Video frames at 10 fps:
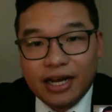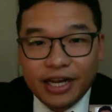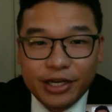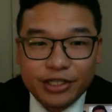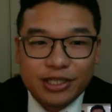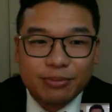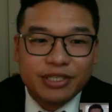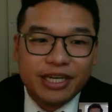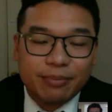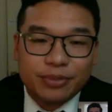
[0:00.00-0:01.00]
Here's some
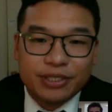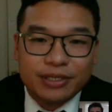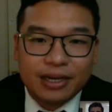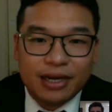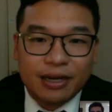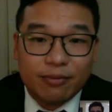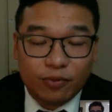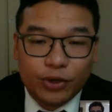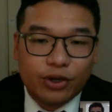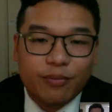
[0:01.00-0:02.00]
tips
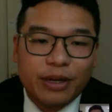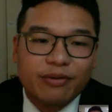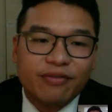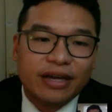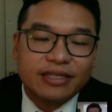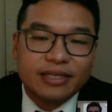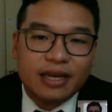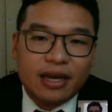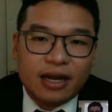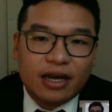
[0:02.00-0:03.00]
for your competitive events.
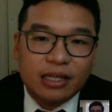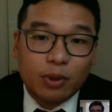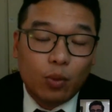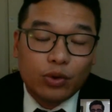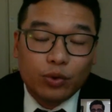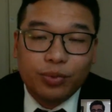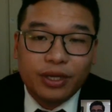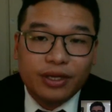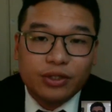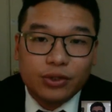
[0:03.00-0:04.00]
Number 1 would
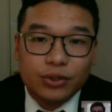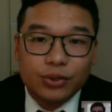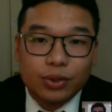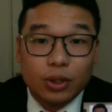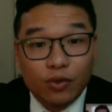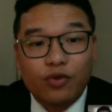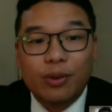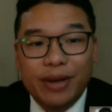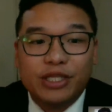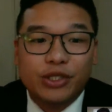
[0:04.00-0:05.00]
be to look
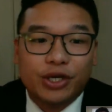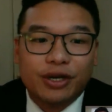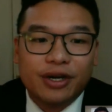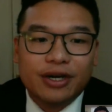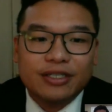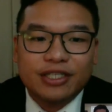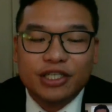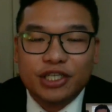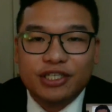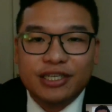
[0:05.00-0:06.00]
for a mentor,
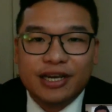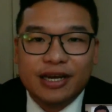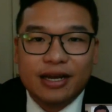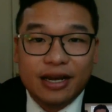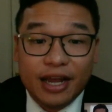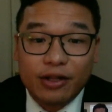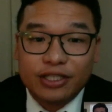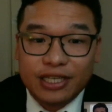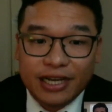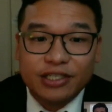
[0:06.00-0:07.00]
such as a
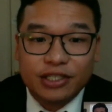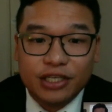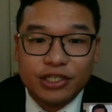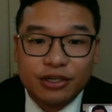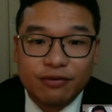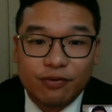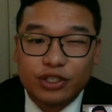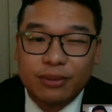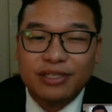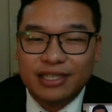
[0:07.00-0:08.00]
health science teacher,
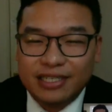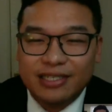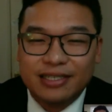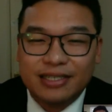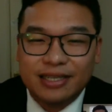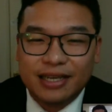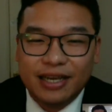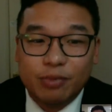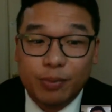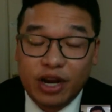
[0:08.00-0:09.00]
for some assistance
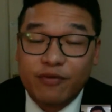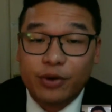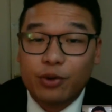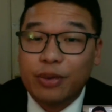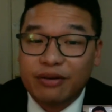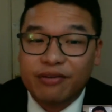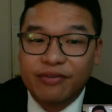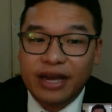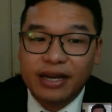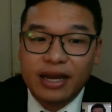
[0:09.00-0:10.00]
in preparing for your competitive
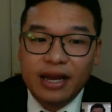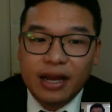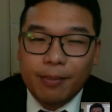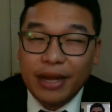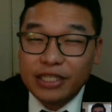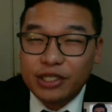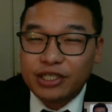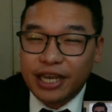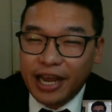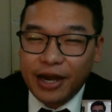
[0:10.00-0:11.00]
event.
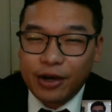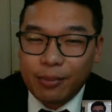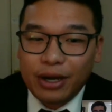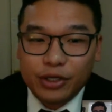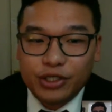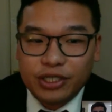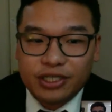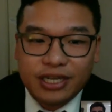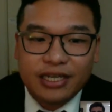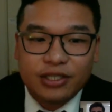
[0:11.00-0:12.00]
Mentors care about your
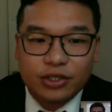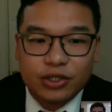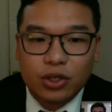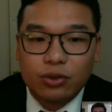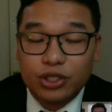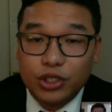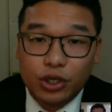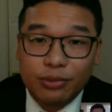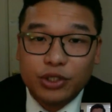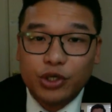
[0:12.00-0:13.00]
success, so
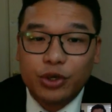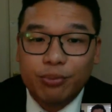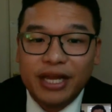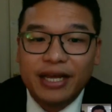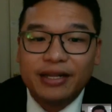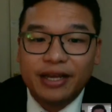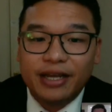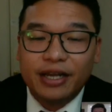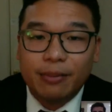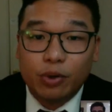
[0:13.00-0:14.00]
show them that you're committed
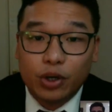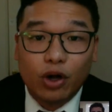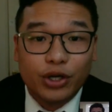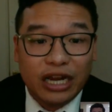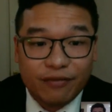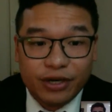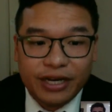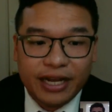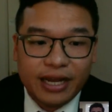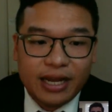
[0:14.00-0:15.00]
and putting all your effort
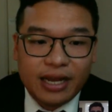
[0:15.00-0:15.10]
in it.